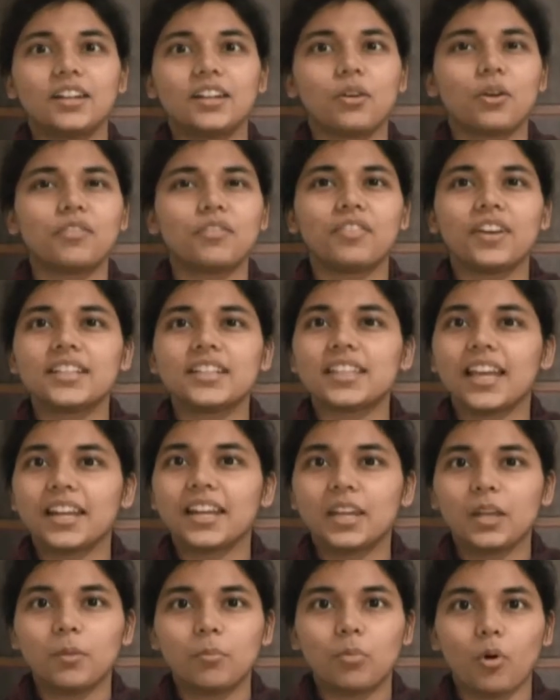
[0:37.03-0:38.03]
spec. I'm
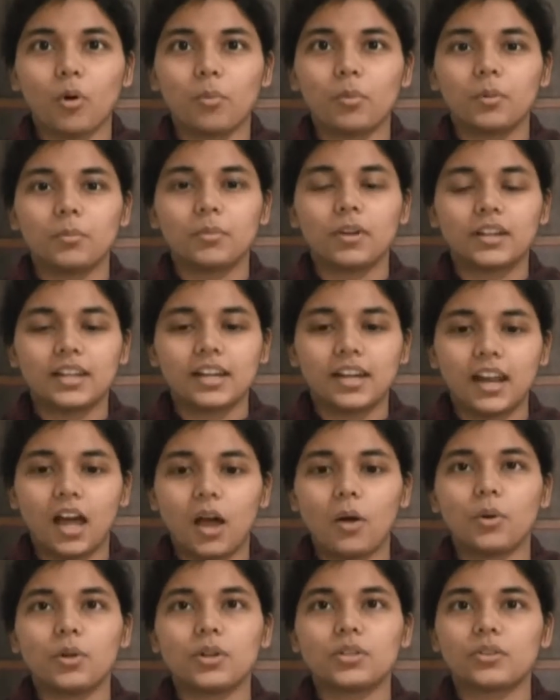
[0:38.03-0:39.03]
enjoying my life without spec.